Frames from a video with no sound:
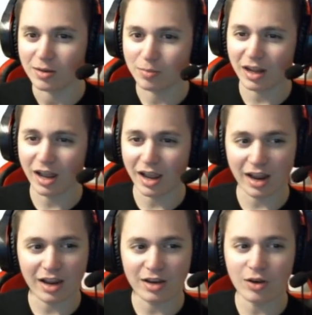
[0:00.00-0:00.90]
but
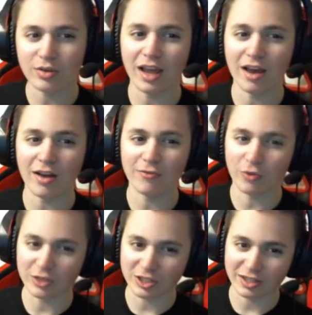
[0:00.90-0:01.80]
I know that
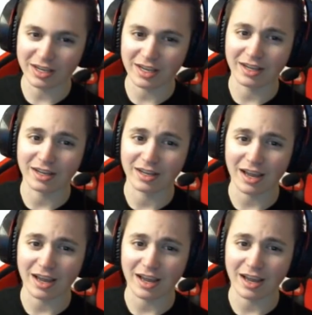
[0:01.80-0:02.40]
unfortunately,